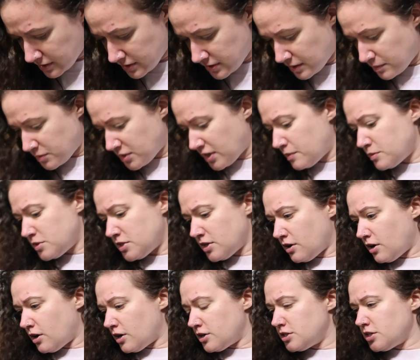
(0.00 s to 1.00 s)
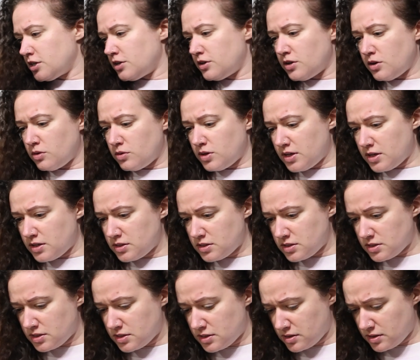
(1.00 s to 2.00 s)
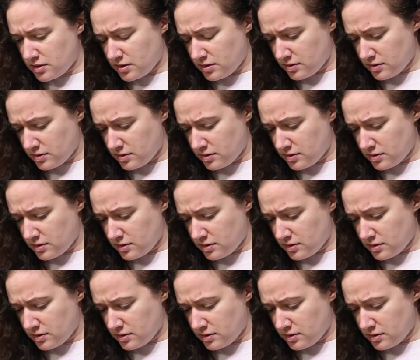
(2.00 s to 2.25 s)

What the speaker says: Sometimes they're hard to notice.